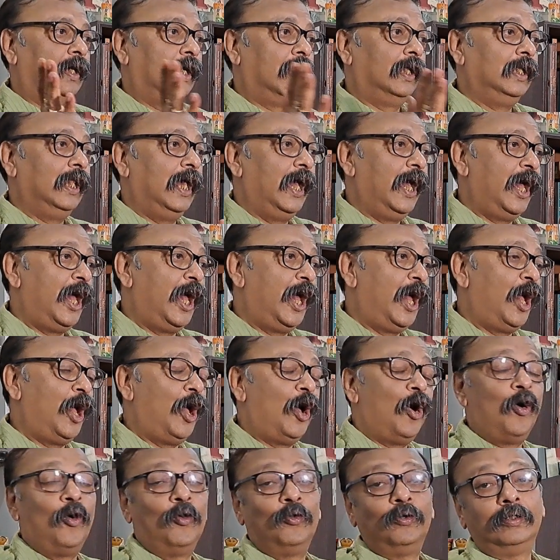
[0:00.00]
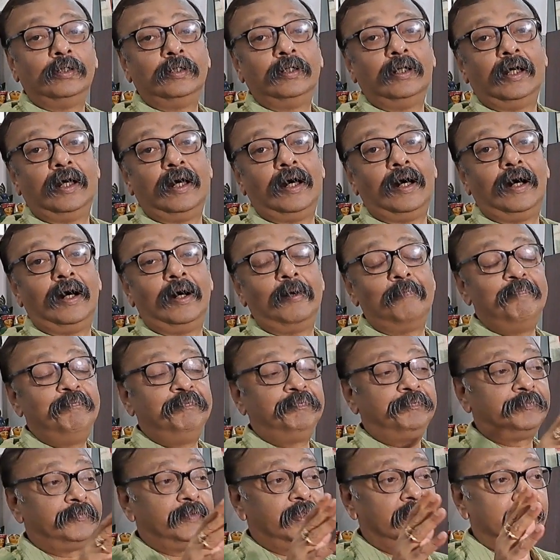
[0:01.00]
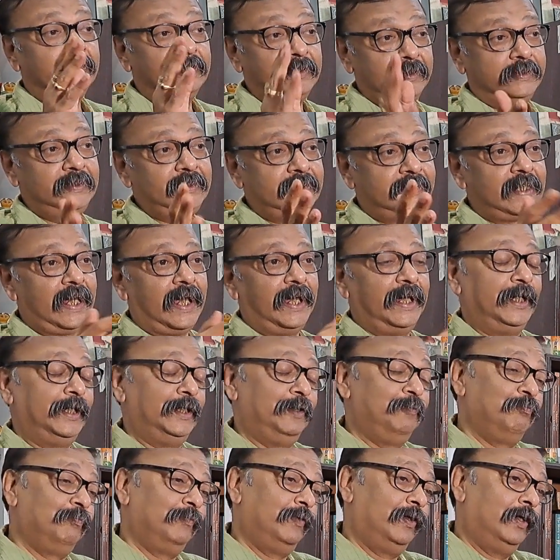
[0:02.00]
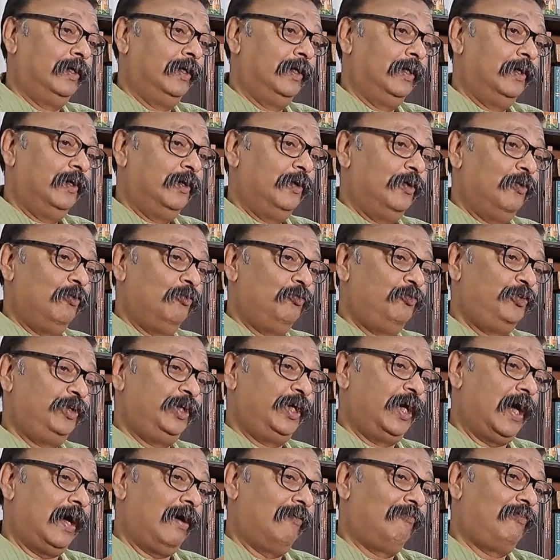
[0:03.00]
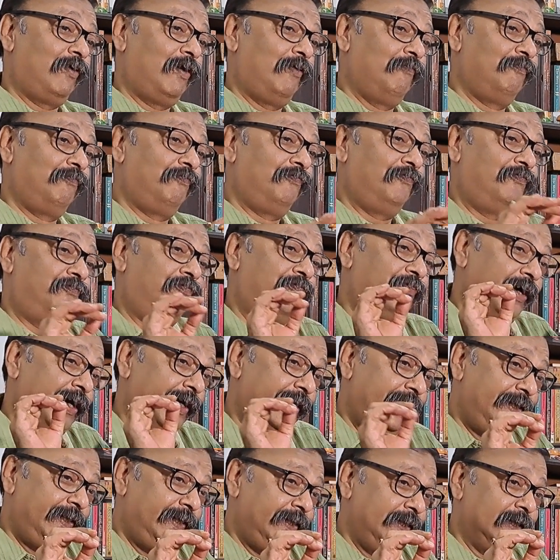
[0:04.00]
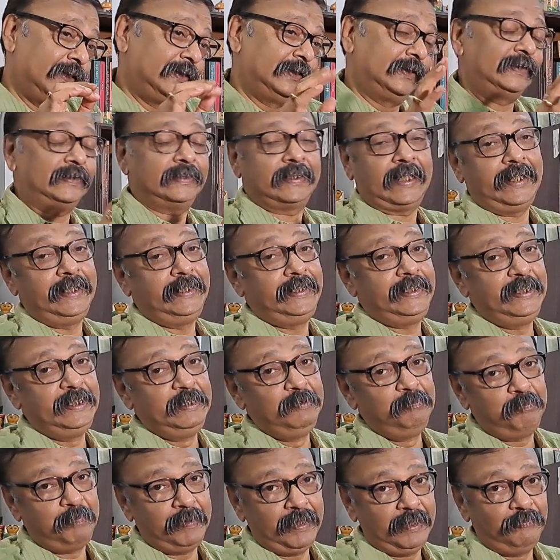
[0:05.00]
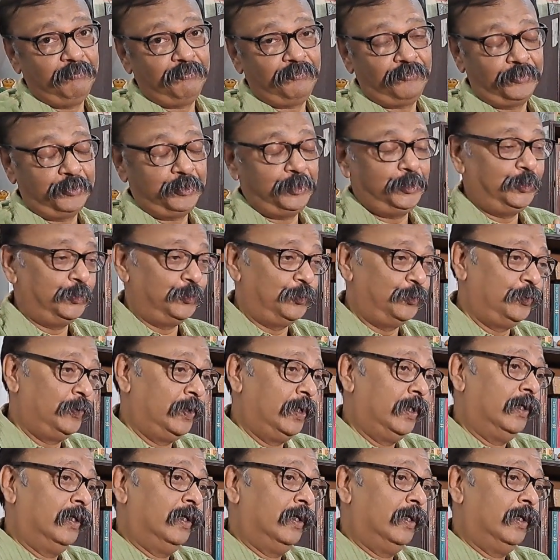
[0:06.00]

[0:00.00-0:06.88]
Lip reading: Hello. This time we have a very exciting pen for you.